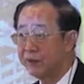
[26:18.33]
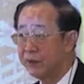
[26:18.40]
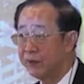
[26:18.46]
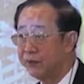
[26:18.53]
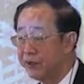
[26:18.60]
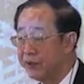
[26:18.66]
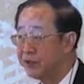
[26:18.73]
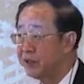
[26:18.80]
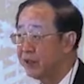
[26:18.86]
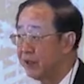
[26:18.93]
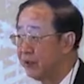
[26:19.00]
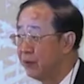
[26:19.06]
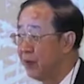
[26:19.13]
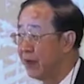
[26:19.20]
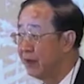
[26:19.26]
will reach
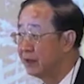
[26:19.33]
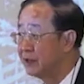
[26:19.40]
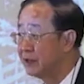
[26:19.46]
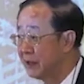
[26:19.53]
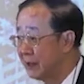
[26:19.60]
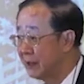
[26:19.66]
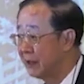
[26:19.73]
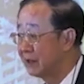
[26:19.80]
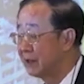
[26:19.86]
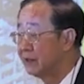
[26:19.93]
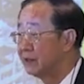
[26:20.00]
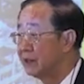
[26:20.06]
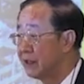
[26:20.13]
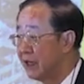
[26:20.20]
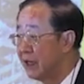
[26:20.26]
the 1 trillion
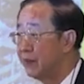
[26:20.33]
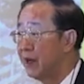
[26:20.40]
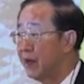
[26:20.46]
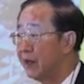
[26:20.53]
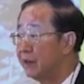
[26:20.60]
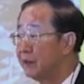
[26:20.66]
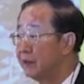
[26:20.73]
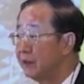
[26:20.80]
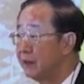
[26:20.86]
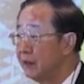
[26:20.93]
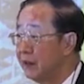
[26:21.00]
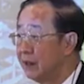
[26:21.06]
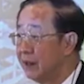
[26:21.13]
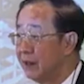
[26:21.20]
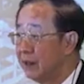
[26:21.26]
Thai baht
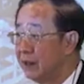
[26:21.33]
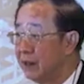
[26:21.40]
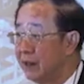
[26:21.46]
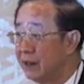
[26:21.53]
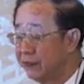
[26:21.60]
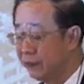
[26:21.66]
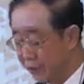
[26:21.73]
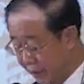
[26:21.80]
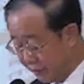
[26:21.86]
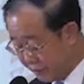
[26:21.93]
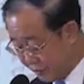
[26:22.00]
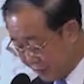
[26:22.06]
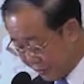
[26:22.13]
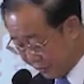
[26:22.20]
for next